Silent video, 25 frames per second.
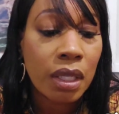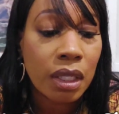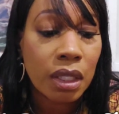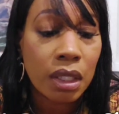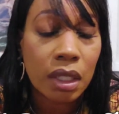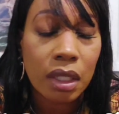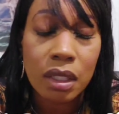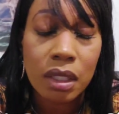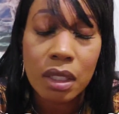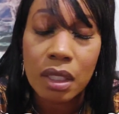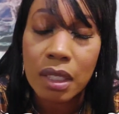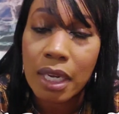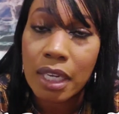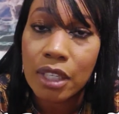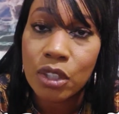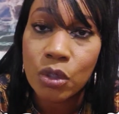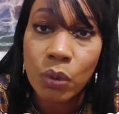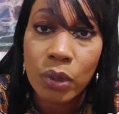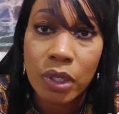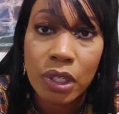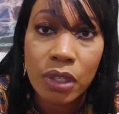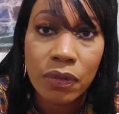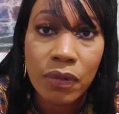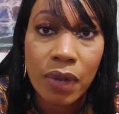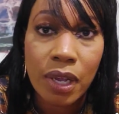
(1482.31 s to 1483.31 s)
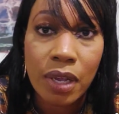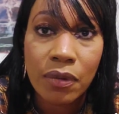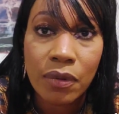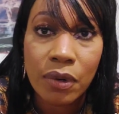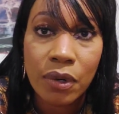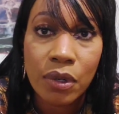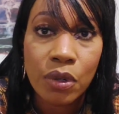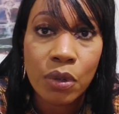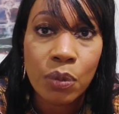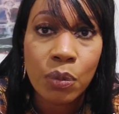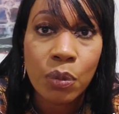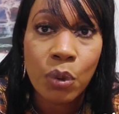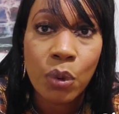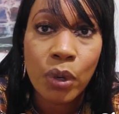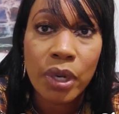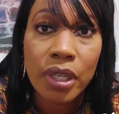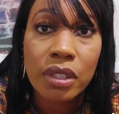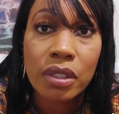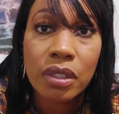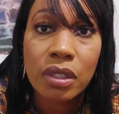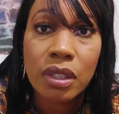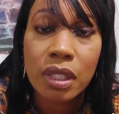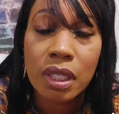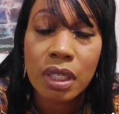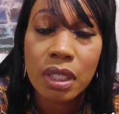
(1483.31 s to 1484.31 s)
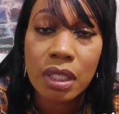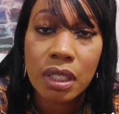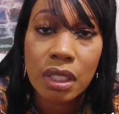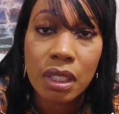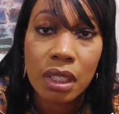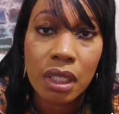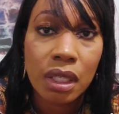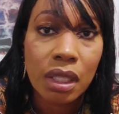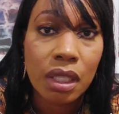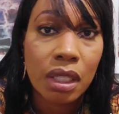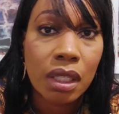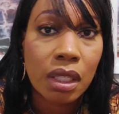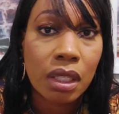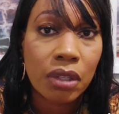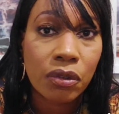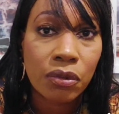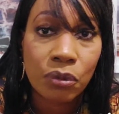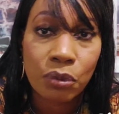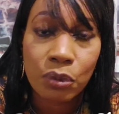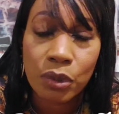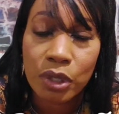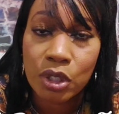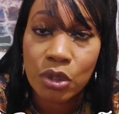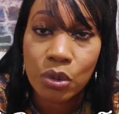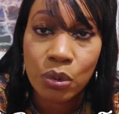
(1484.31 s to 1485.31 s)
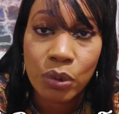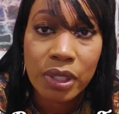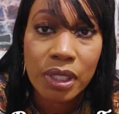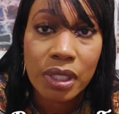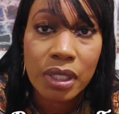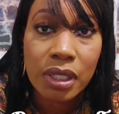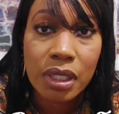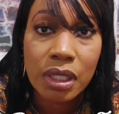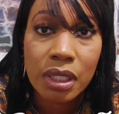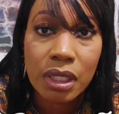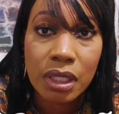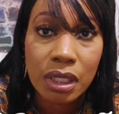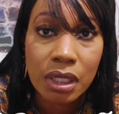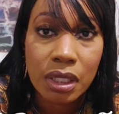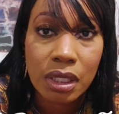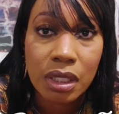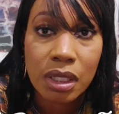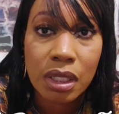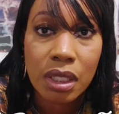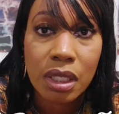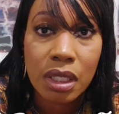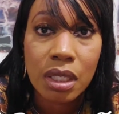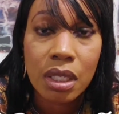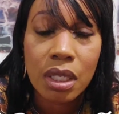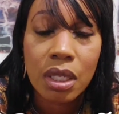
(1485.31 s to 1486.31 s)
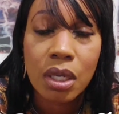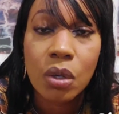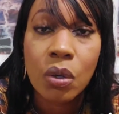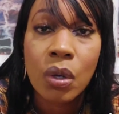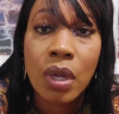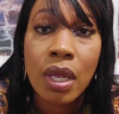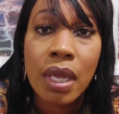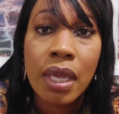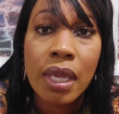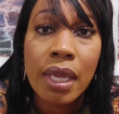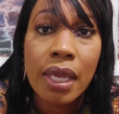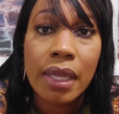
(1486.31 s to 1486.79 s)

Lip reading: to get to that 2,500 points so they can get the free drinks in the casino